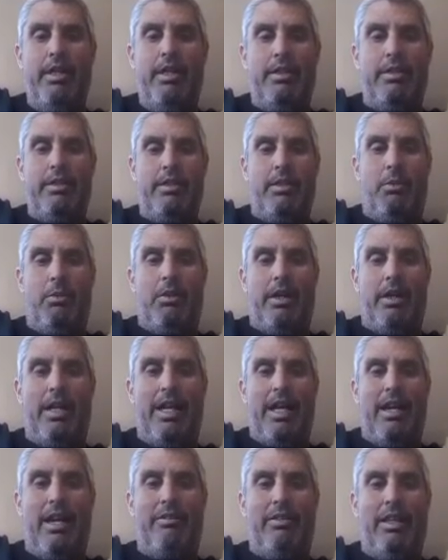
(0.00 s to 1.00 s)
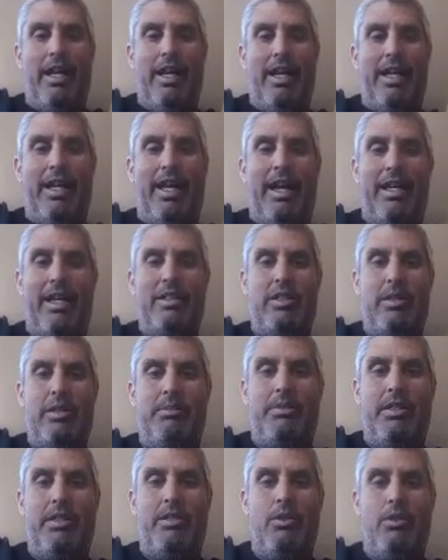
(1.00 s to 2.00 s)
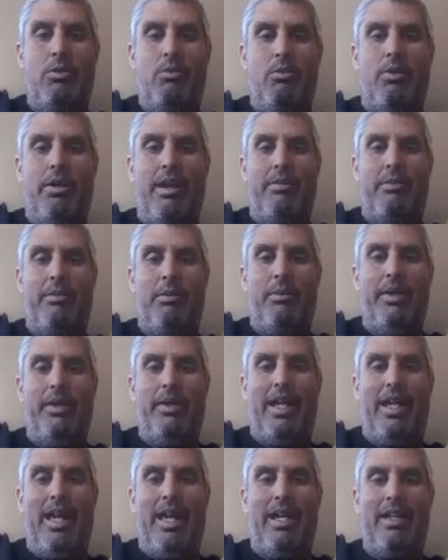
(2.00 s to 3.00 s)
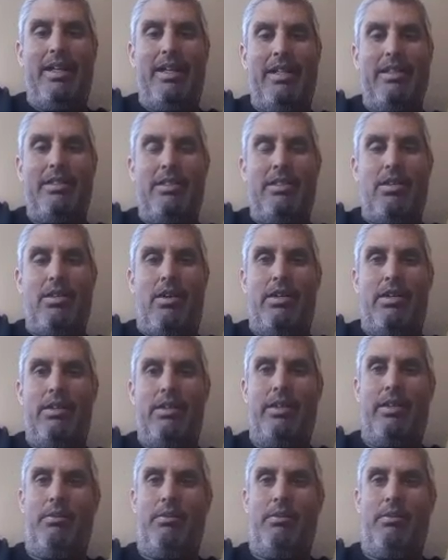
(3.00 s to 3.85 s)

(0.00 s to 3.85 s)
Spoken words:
So we're going to have a lot of catch up to do whenever we can get started.